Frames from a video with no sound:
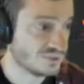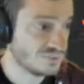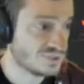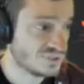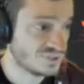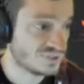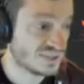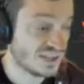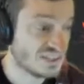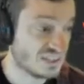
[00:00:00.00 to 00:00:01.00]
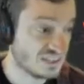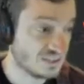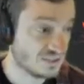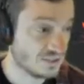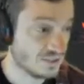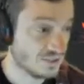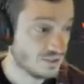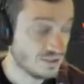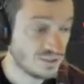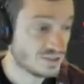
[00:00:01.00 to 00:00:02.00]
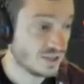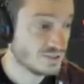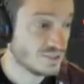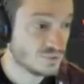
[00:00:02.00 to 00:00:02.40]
It was SCSI. SCSI